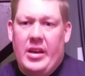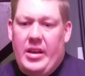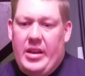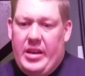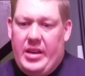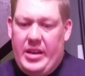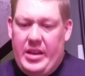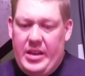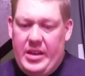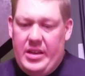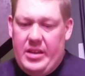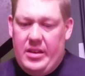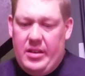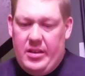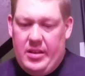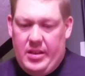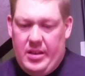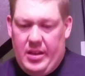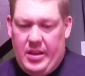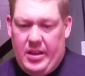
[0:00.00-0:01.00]
He
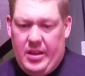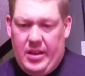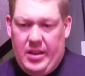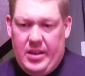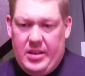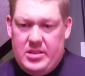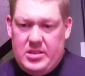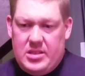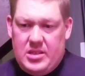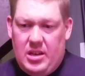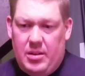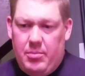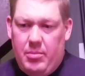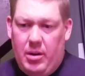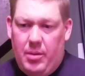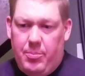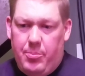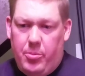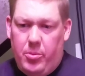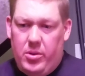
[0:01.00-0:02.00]
has come
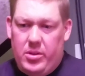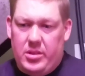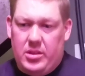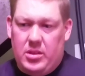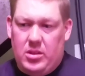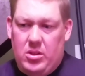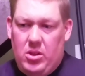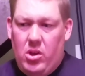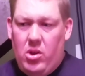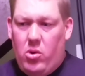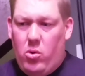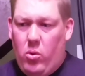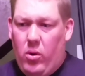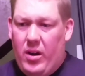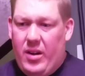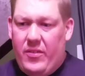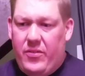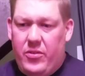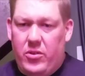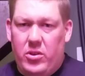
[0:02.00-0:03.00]
up with
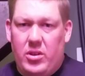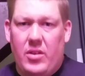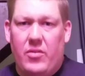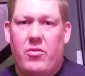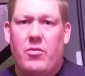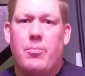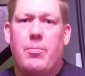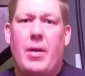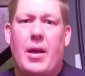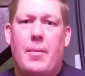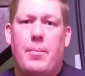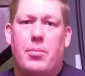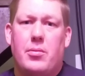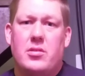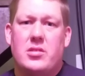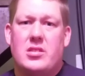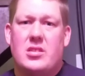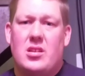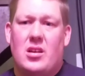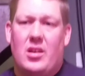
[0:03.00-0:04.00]
quite a few different
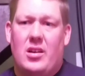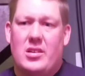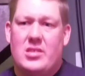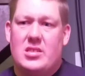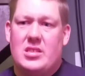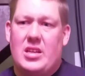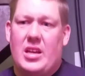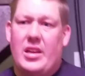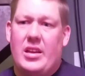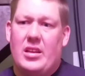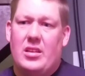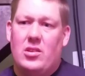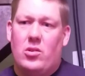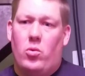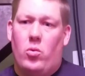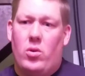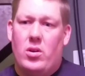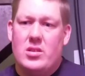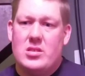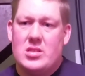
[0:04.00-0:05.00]
papers stating the
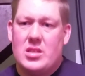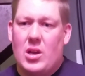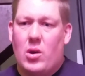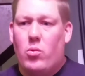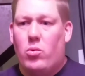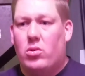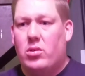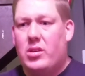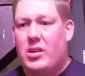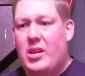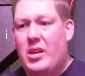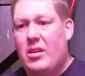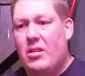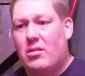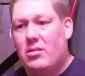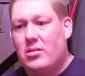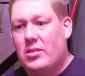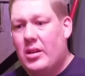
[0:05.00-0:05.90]
ones that will yield.